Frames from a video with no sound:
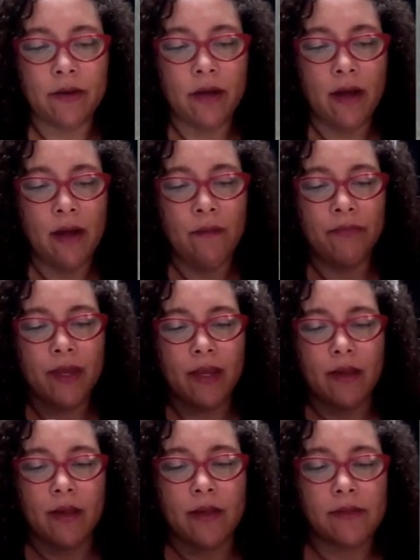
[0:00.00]

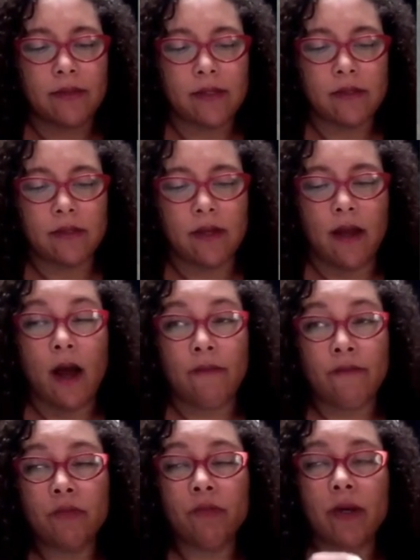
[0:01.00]

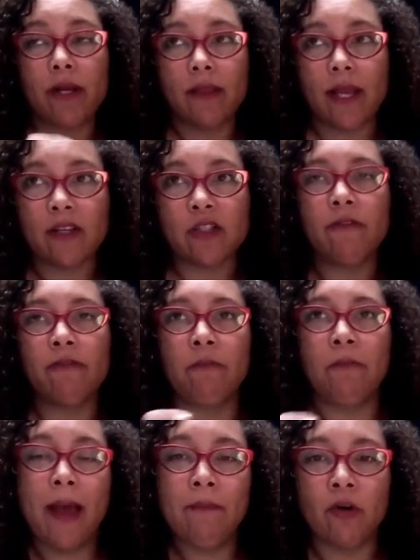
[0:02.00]
often would like shift
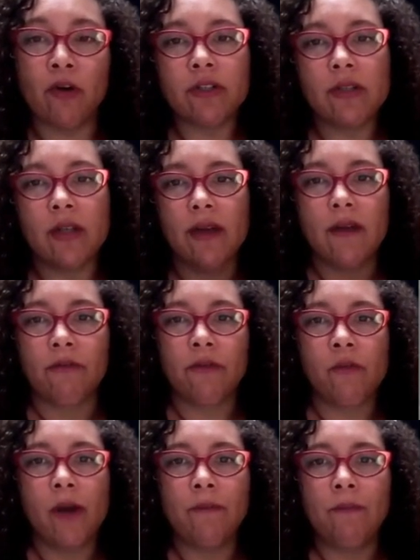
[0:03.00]
pebbles
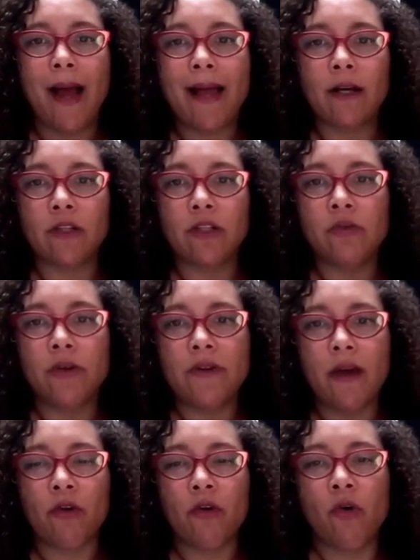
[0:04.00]
from one pile to
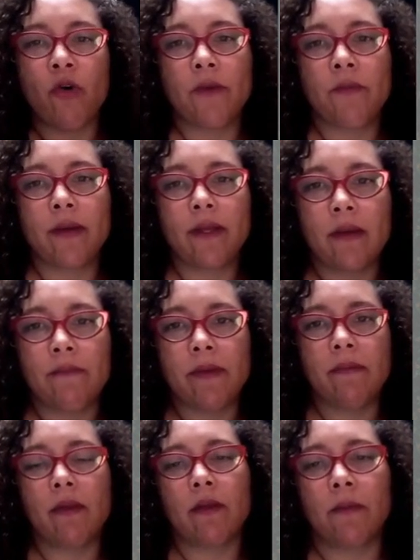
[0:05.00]
another, or they would keep
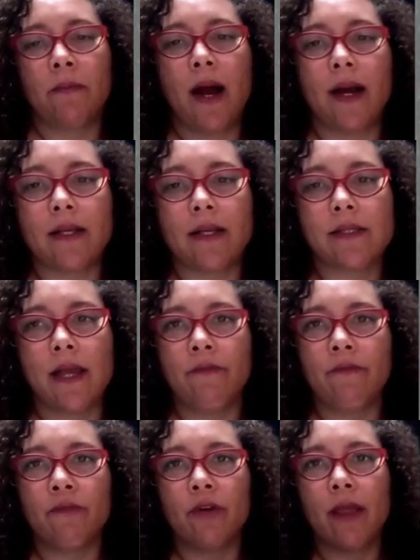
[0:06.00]
them in their pockets.
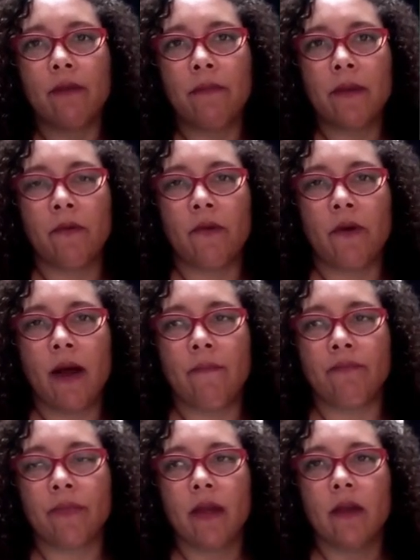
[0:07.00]
And for like
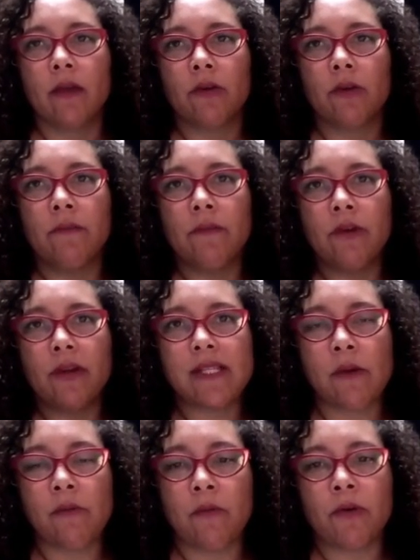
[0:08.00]
people,
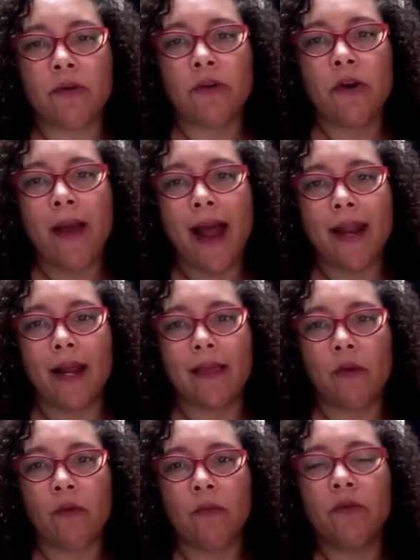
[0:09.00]
communities that were more nomadic,
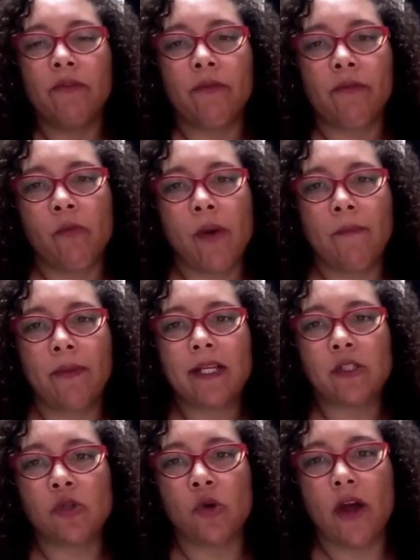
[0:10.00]
that were moving from one
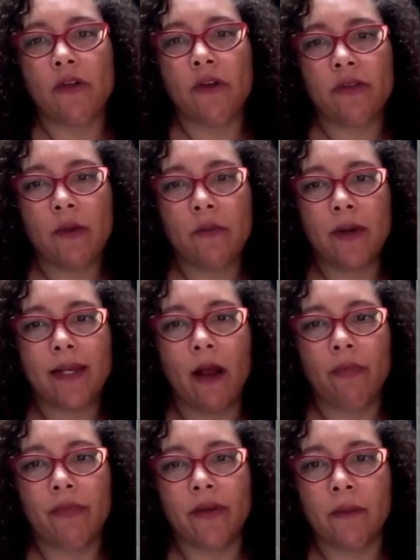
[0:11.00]
place to another, they would
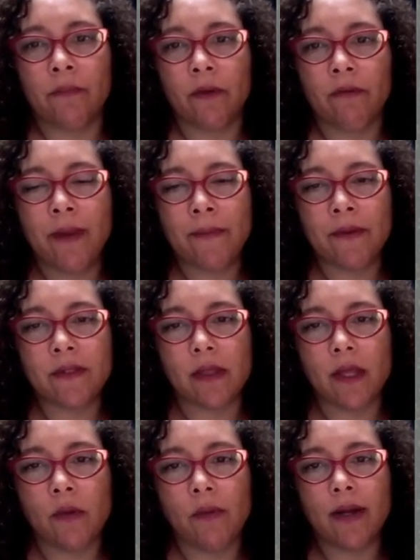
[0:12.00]
count the number of pebbles
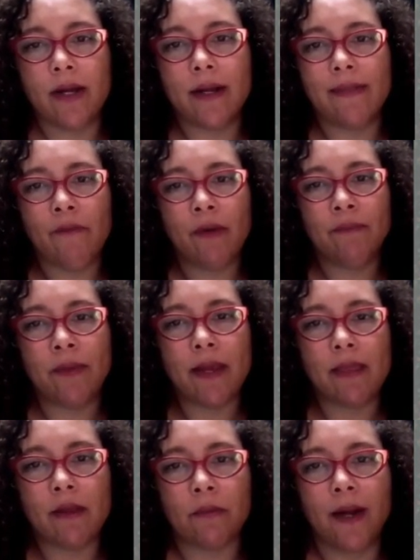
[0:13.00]
that they wanted, and that would
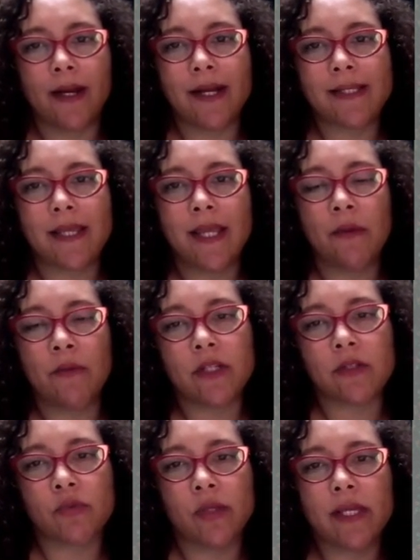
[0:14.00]
be in their pockets, and they would
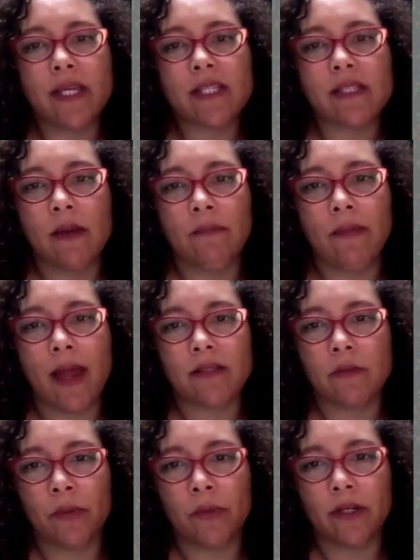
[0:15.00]
just release them as
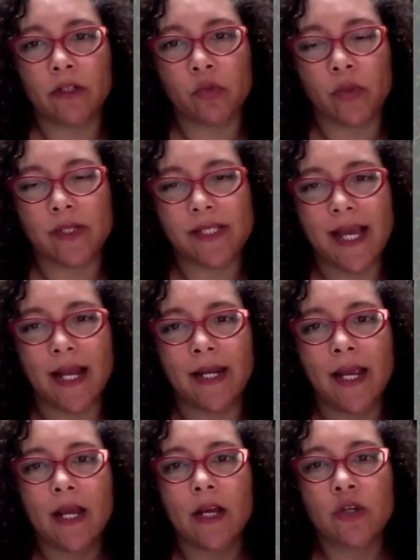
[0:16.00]
the prayers were
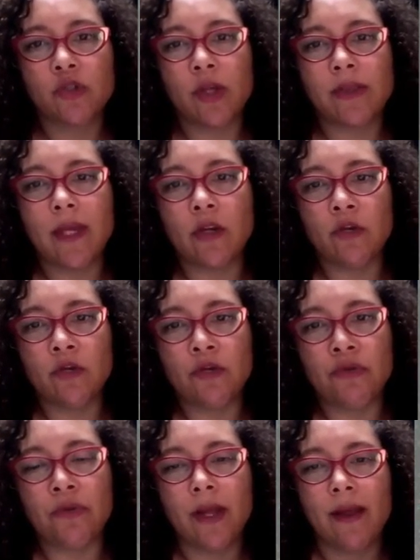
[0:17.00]
said, so that they
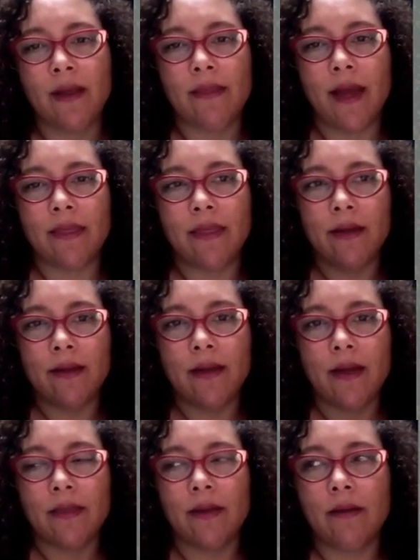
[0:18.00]
knew that
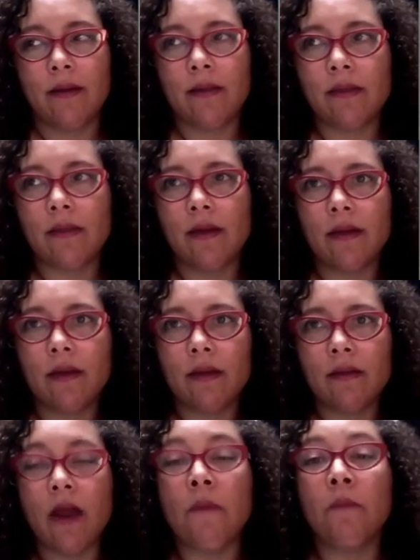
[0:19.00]
the
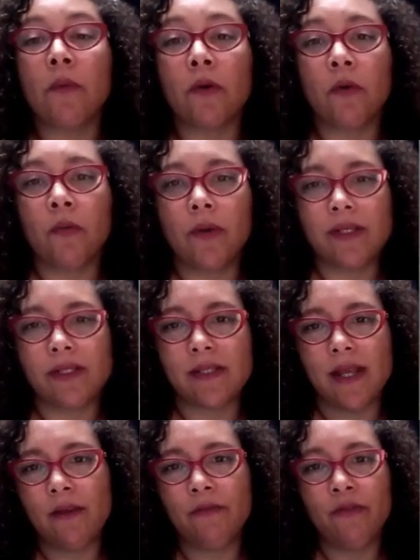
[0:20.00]
number was
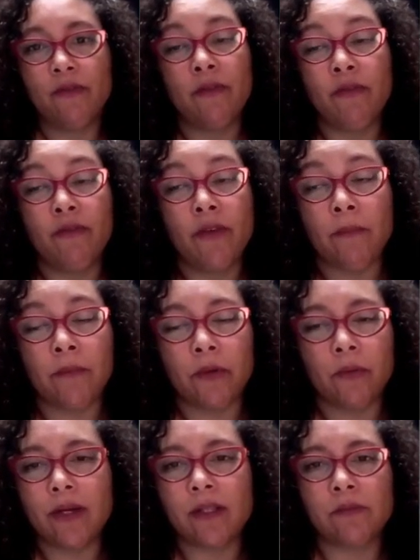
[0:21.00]
said, if
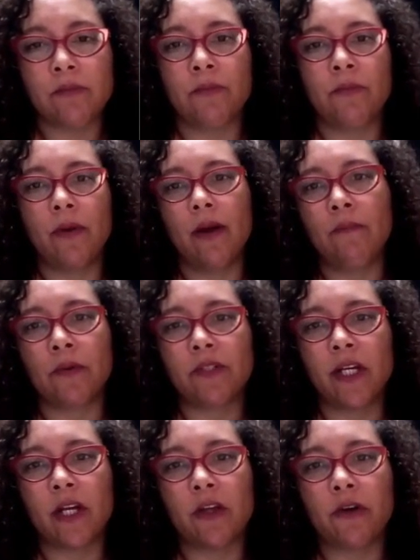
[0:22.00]
number was
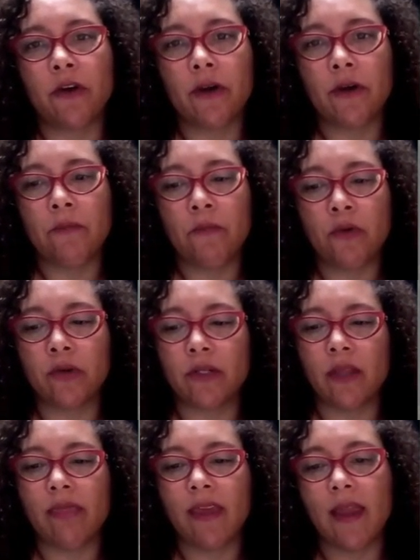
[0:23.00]
particular or an
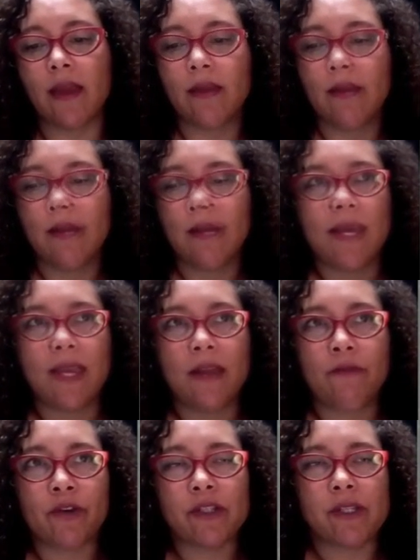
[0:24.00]
important thing.
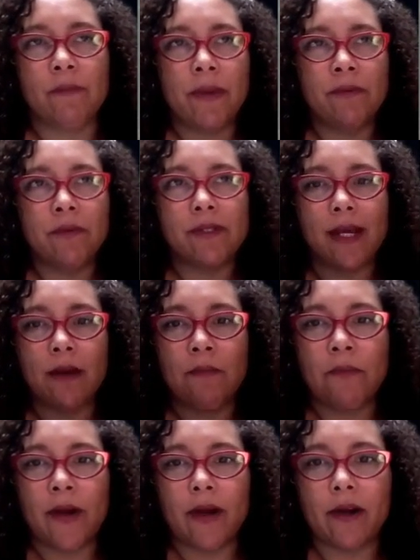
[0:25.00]
It, for some people, is like a
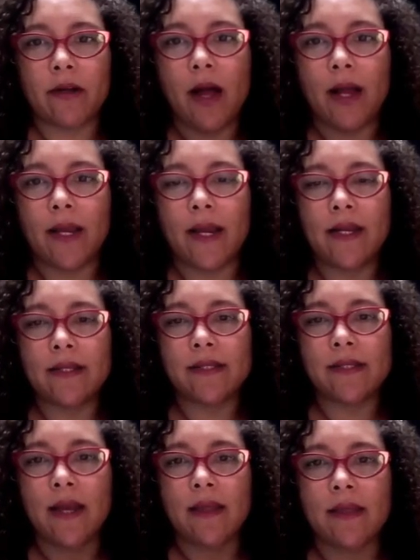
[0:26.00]
prayer clock. It
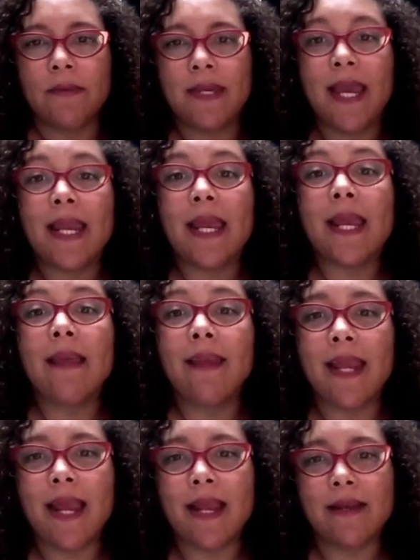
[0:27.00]
is the beginning and
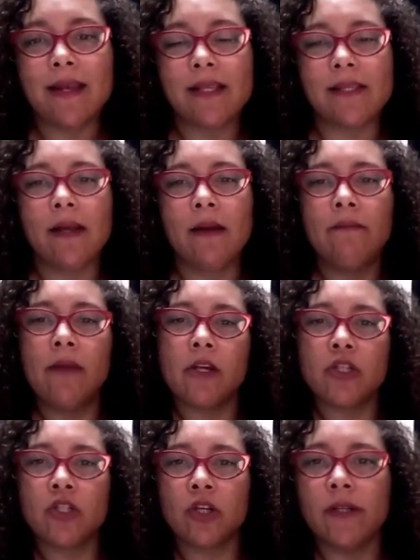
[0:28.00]
an end. It's like a
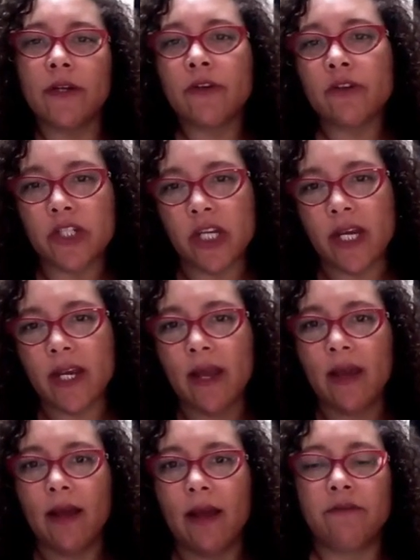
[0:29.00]
miniature liturgy
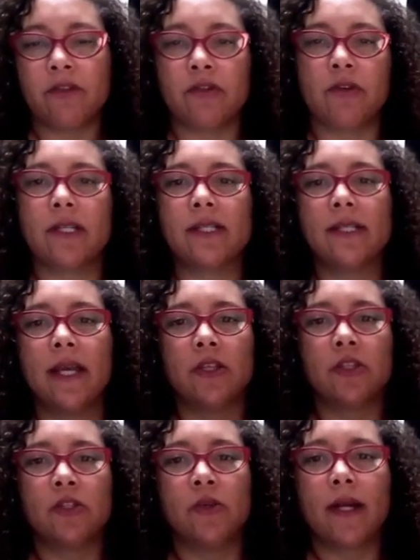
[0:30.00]
of sorts.
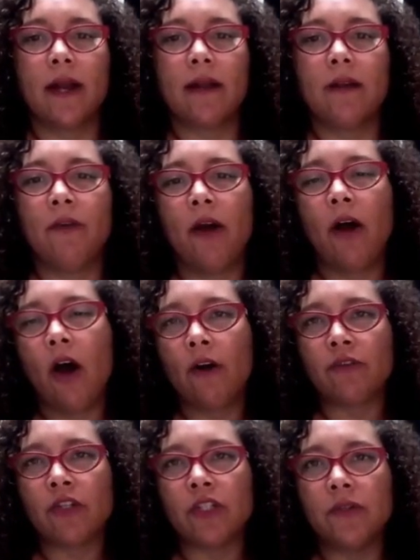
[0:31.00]
So it kind of
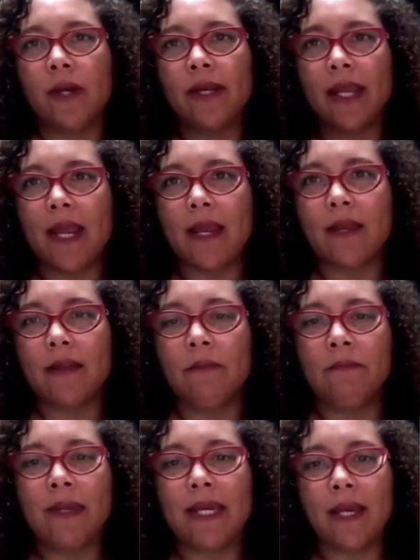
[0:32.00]
offers you an
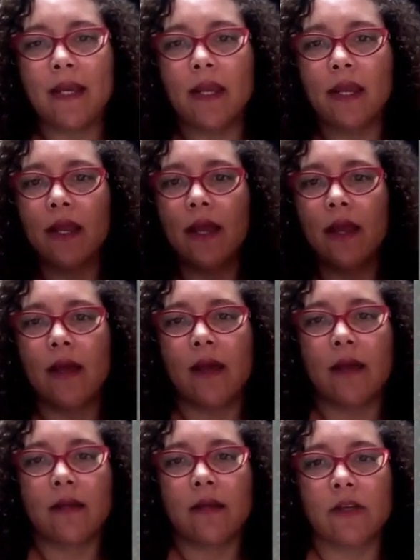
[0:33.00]
end, beginning,
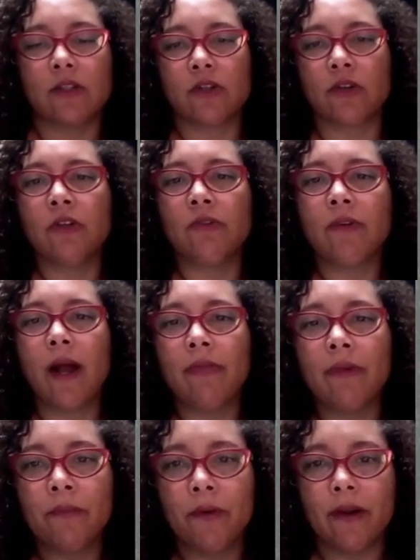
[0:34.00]
a circle
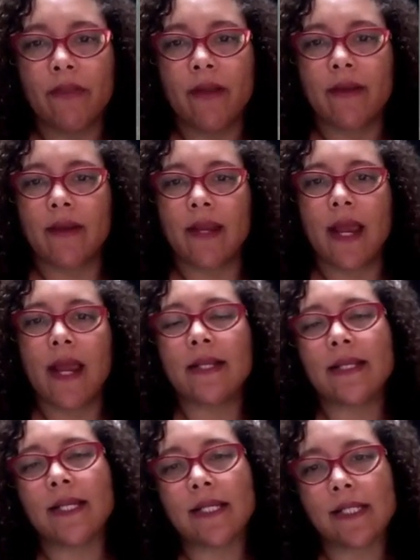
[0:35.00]
around the prayer, and then an
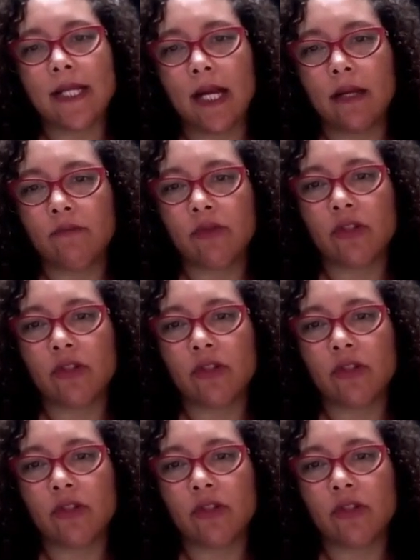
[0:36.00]
ending time.